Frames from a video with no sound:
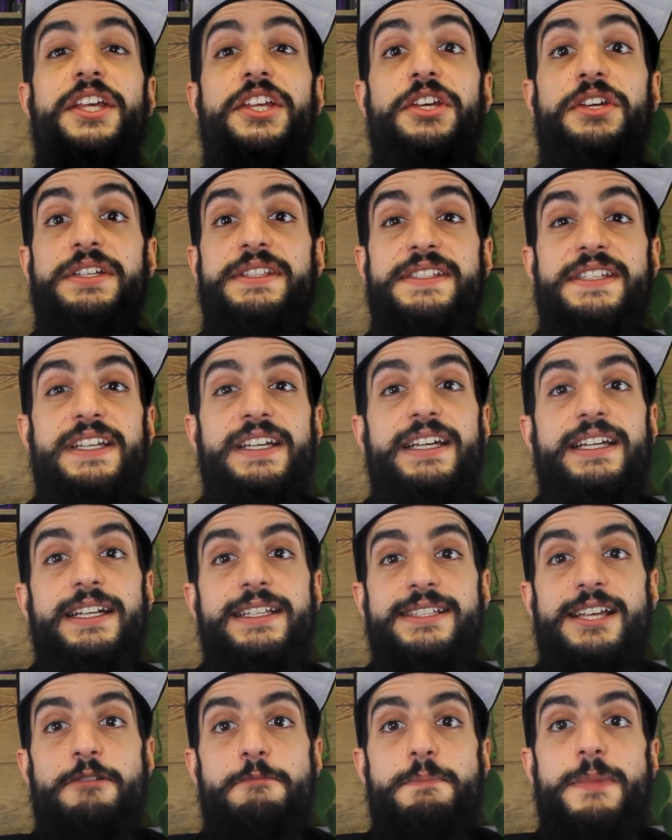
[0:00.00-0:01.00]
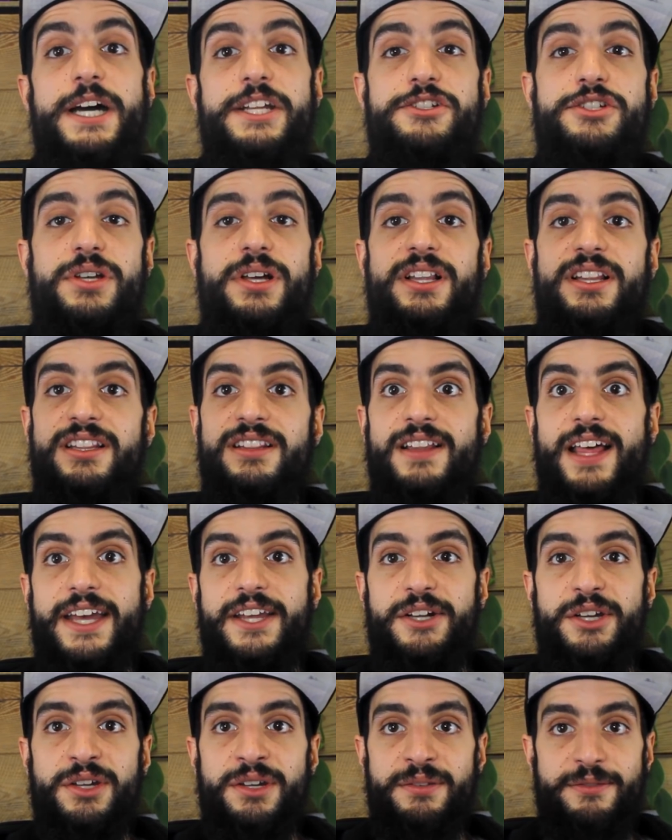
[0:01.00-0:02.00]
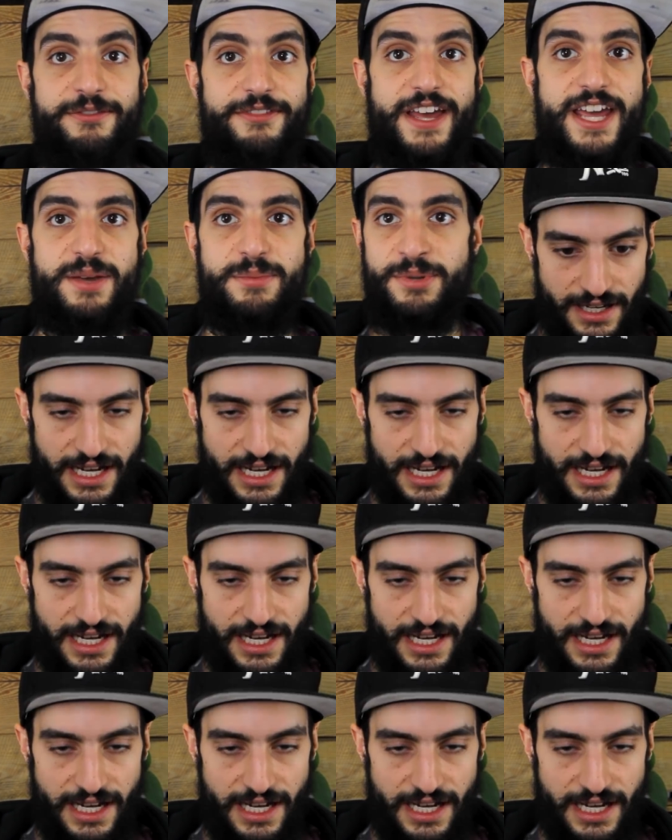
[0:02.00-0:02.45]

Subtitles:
You can see it is a much lighter vape.